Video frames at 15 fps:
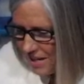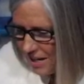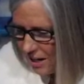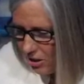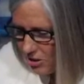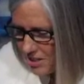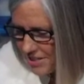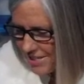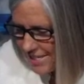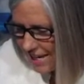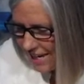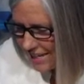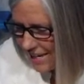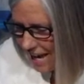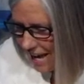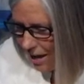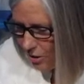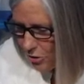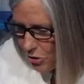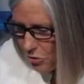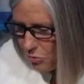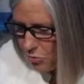Aaron is saying, how
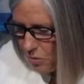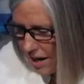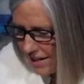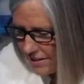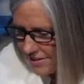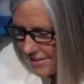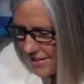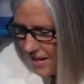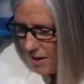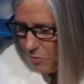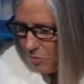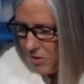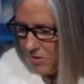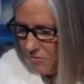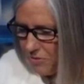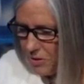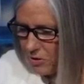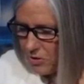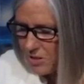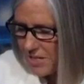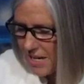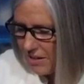do you reconcile when the fear
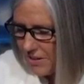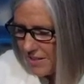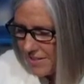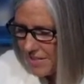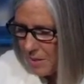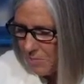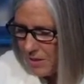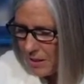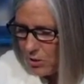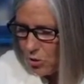or doubt is something